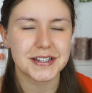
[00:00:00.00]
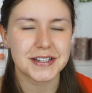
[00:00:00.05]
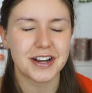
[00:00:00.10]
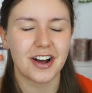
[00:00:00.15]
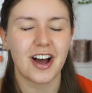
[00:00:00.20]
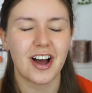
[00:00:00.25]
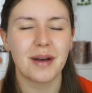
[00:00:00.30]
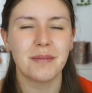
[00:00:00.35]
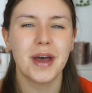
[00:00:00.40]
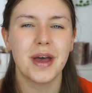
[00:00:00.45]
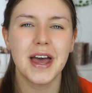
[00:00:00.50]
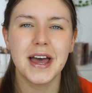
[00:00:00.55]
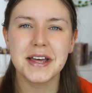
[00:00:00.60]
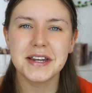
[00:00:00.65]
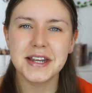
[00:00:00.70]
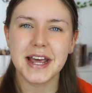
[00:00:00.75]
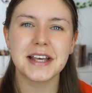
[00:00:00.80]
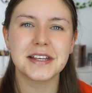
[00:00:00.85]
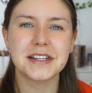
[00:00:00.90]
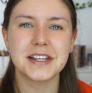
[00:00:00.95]
time,
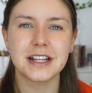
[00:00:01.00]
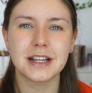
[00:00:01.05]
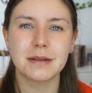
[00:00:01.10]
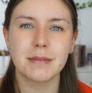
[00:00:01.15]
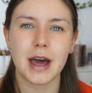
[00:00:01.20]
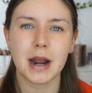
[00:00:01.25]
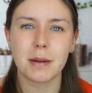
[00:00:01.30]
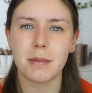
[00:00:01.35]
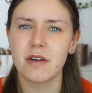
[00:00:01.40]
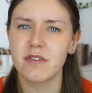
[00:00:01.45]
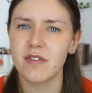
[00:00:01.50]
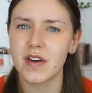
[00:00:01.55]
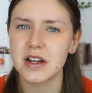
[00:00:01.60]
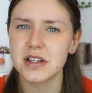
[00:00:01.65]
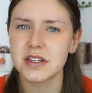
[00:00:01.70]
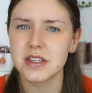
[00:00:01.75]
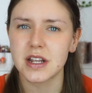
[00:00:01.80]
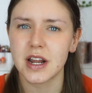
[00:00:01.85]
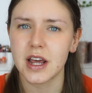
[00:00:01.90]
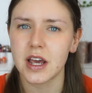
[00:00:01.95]
testing them out of my
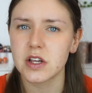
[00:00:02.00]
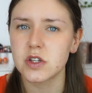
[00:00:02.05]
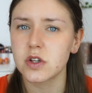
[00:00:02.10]
face today.